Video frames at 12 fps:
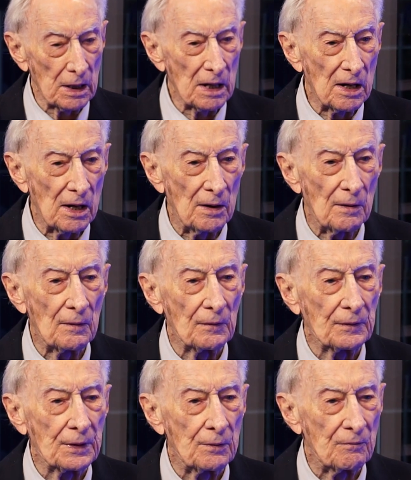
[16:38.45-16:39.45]

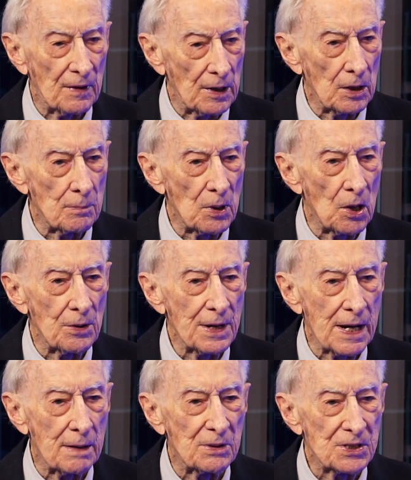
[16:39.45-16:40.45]
They're available on
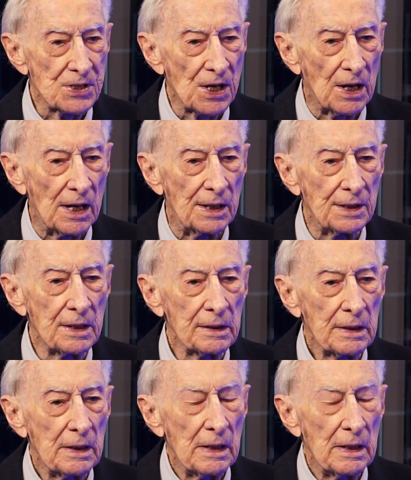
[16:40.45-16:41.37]
Amazon,